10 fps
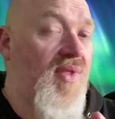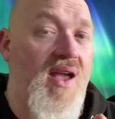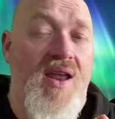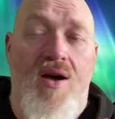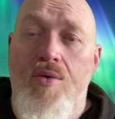
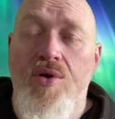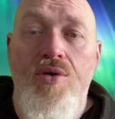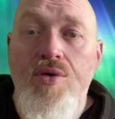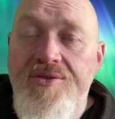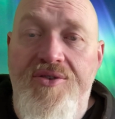And I will
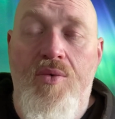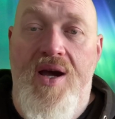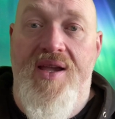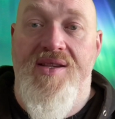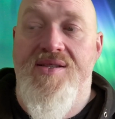look for
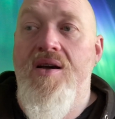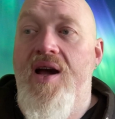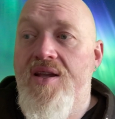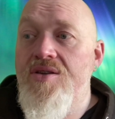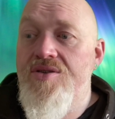ways that I
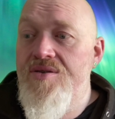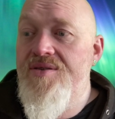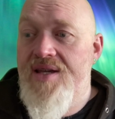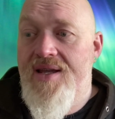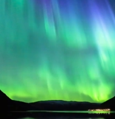can do
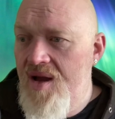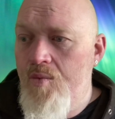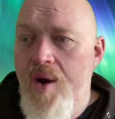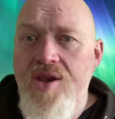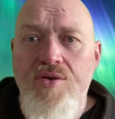that.
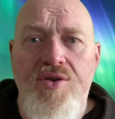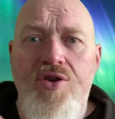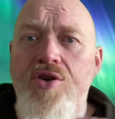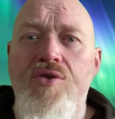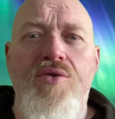And when you're
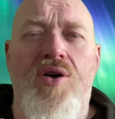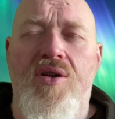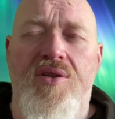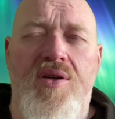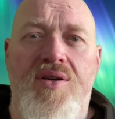new
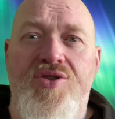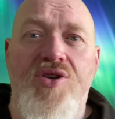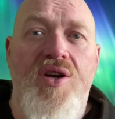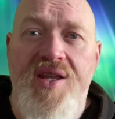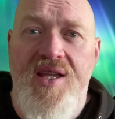on the
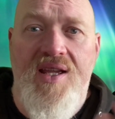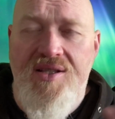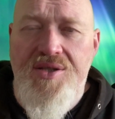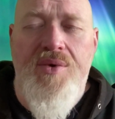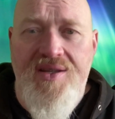journey
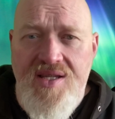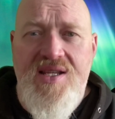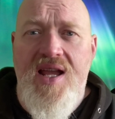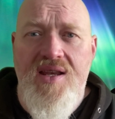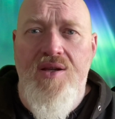into
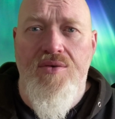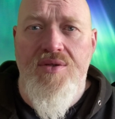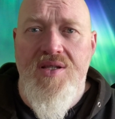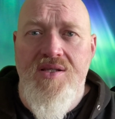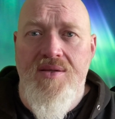understanding
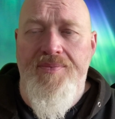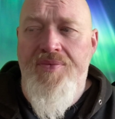autism,